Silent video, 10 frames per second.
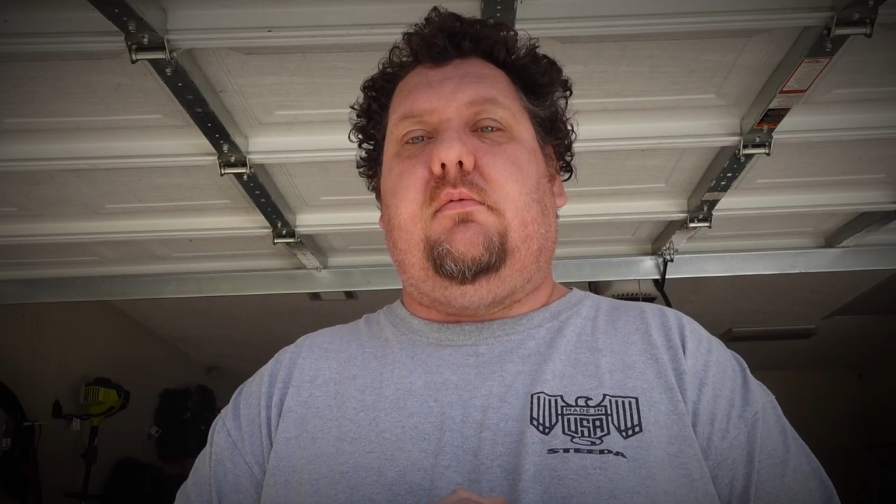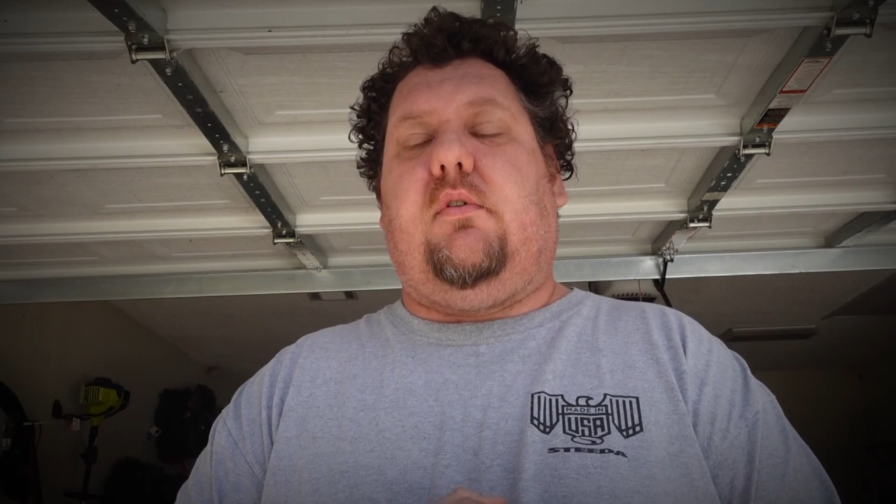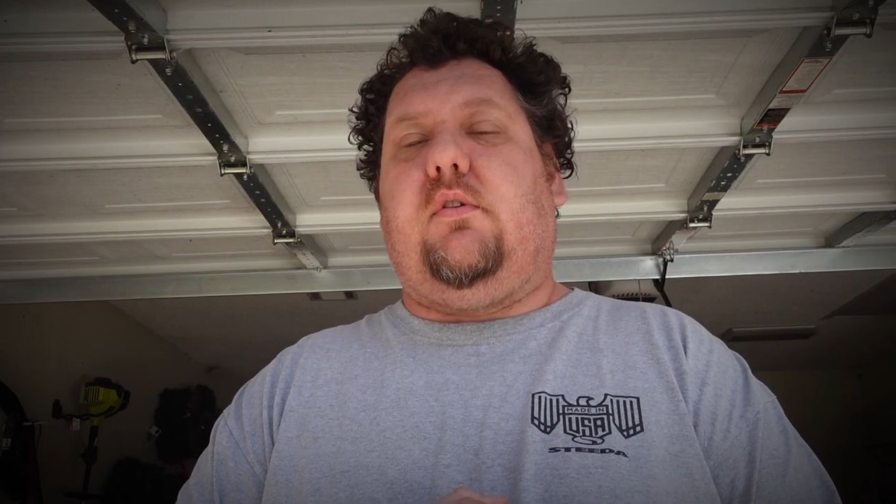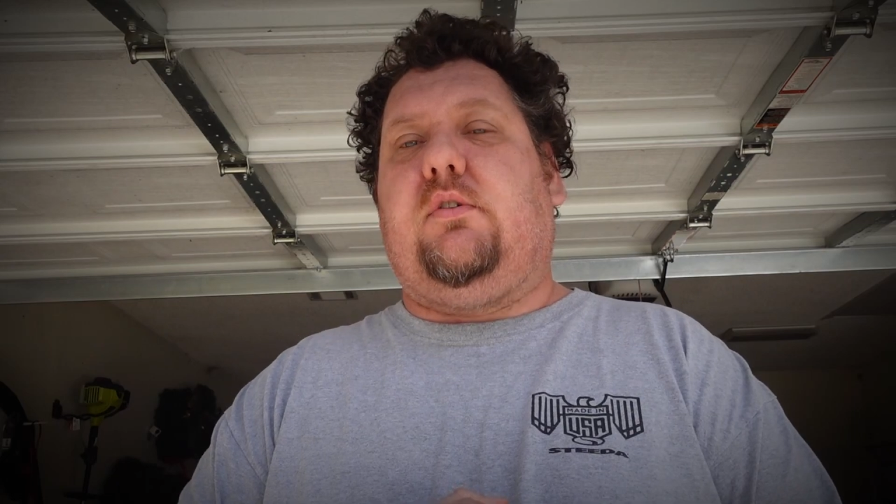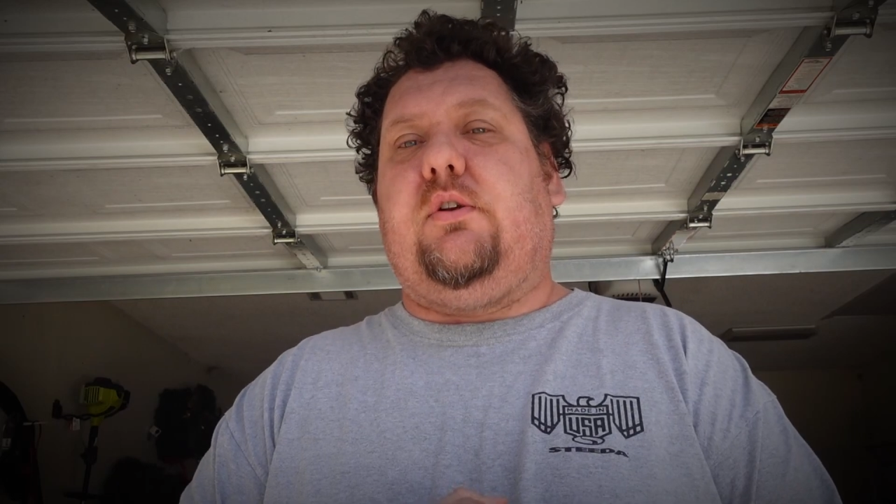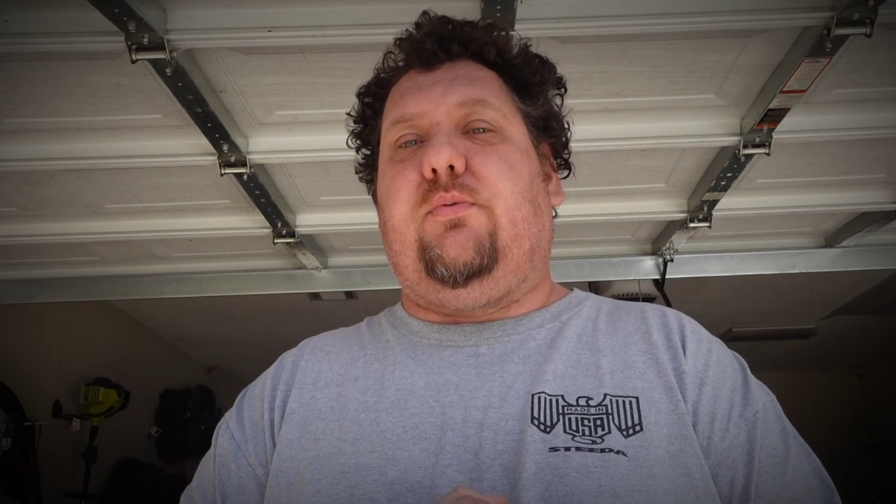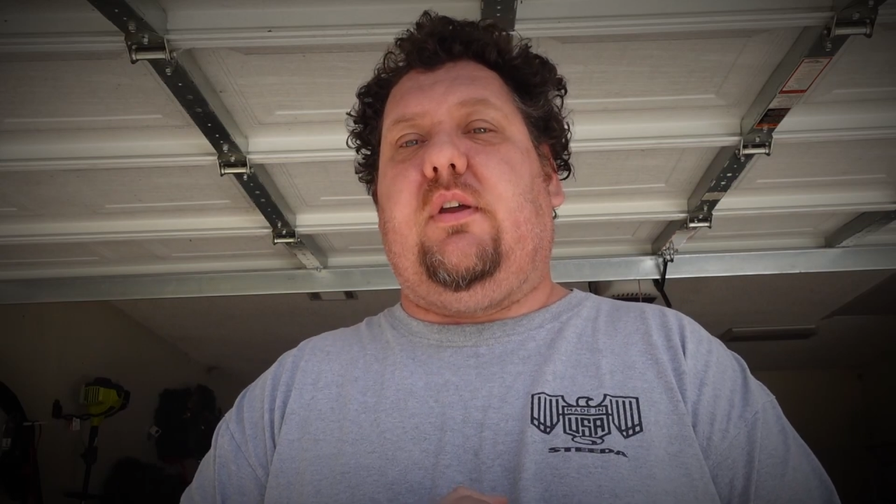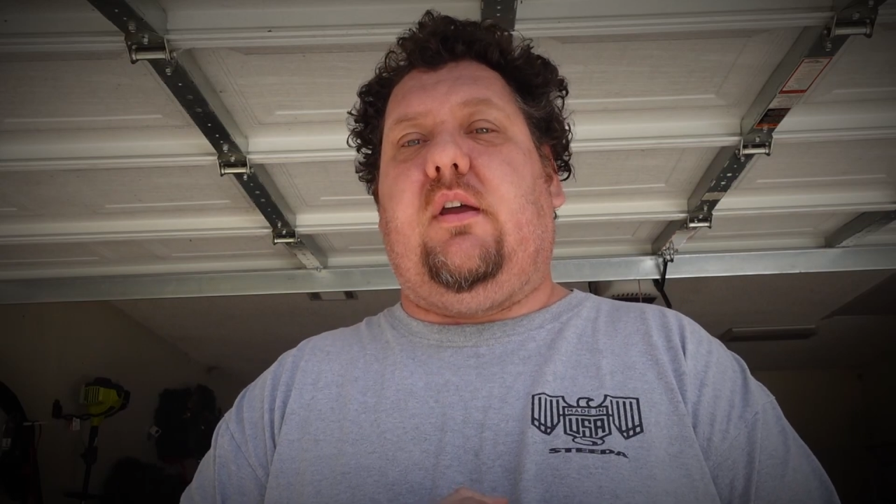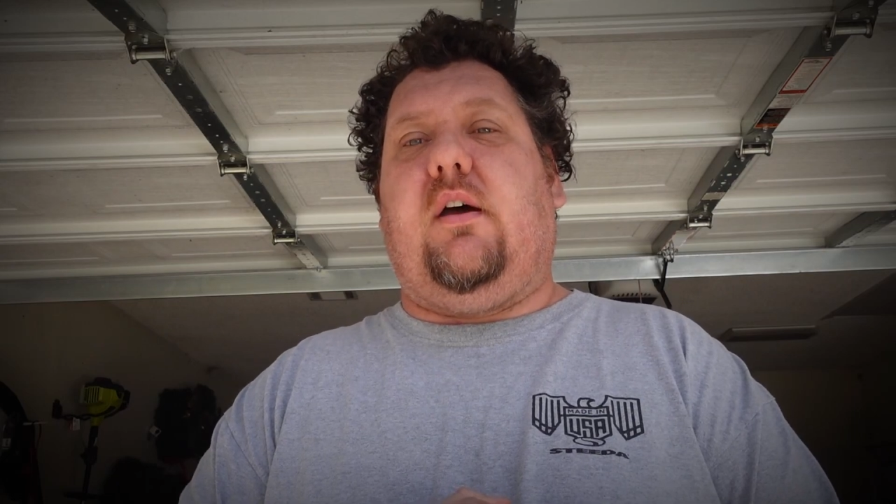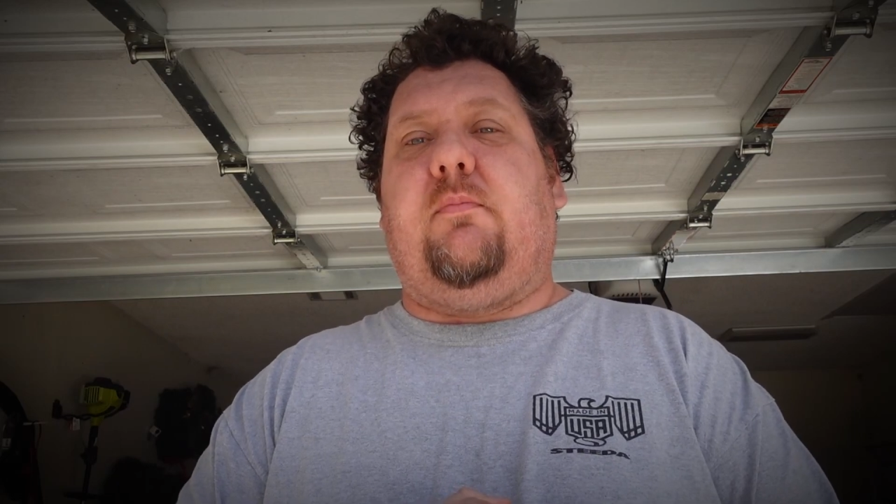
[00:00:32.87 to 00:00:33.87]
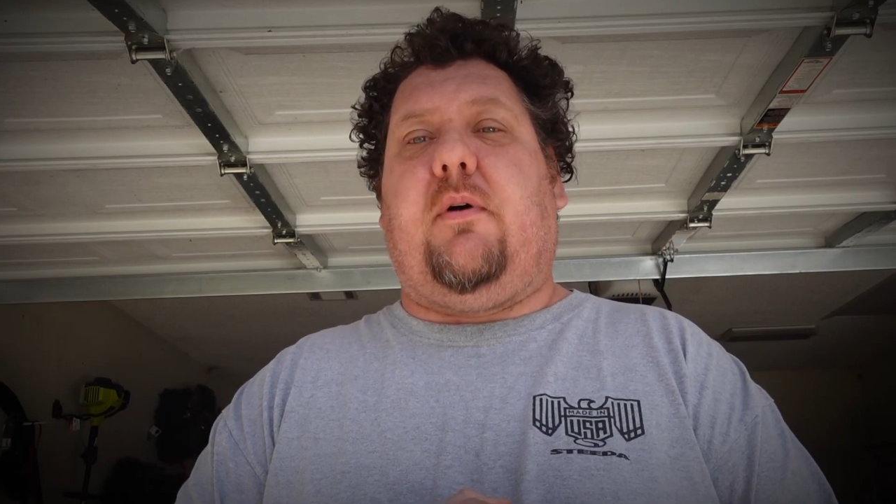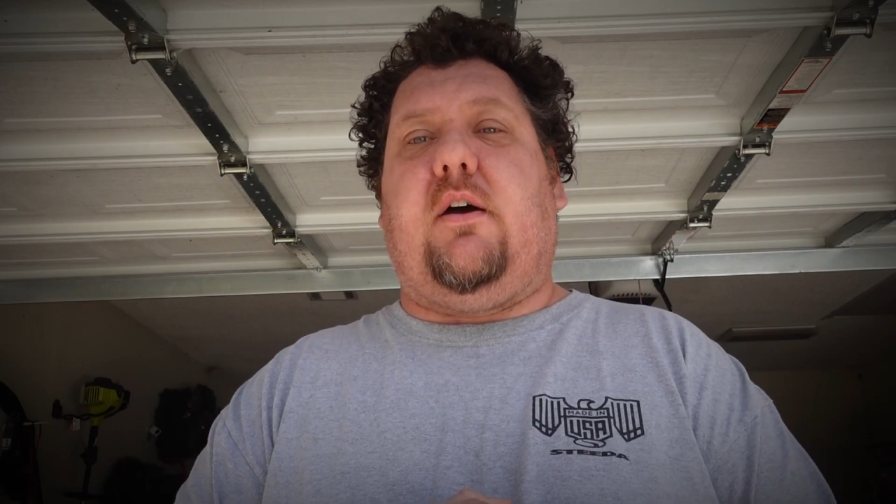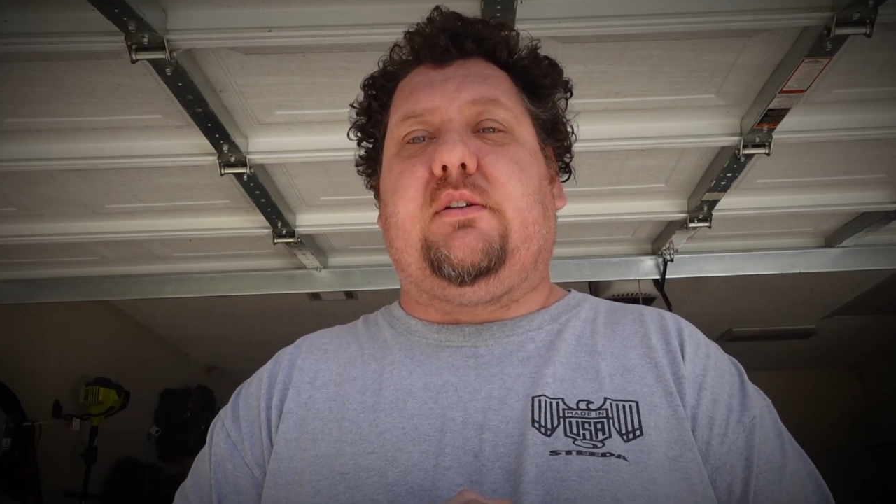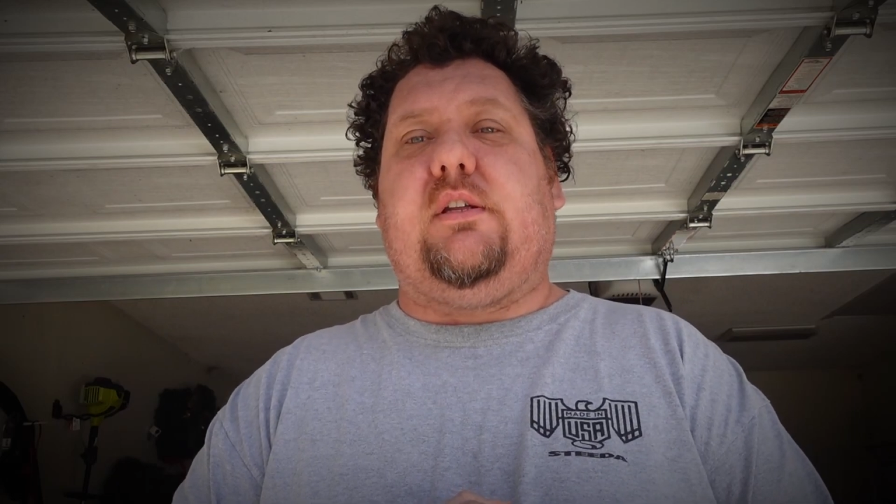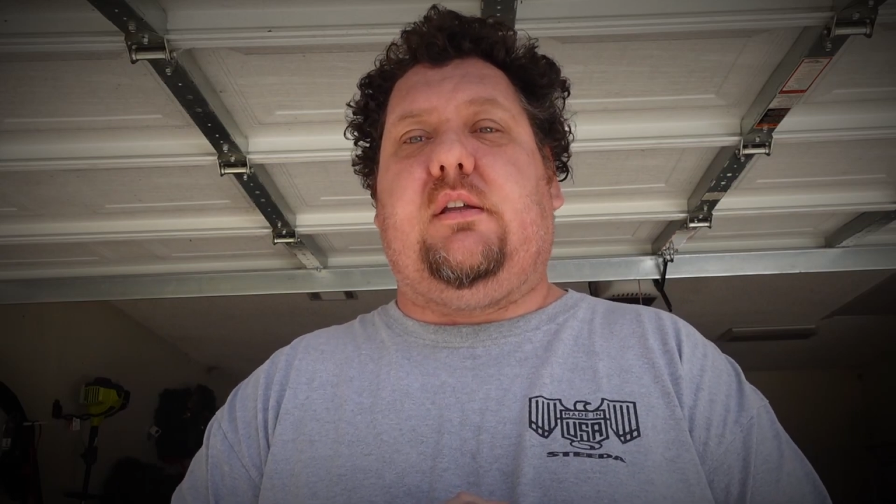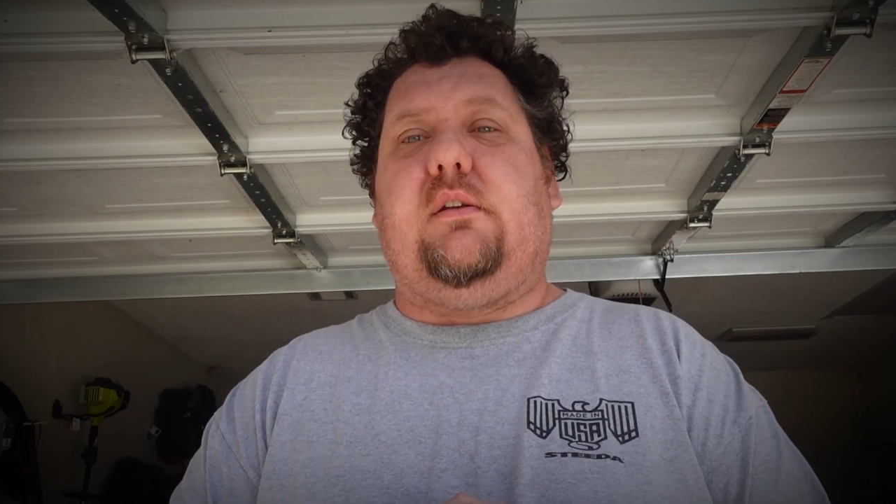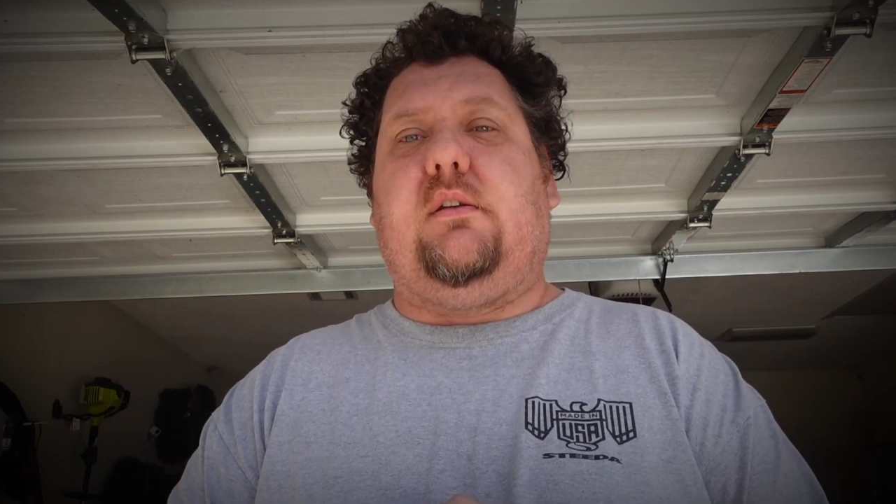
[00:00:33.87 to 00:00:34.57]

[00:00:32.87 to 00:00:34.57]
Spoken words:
Or should we unbox it?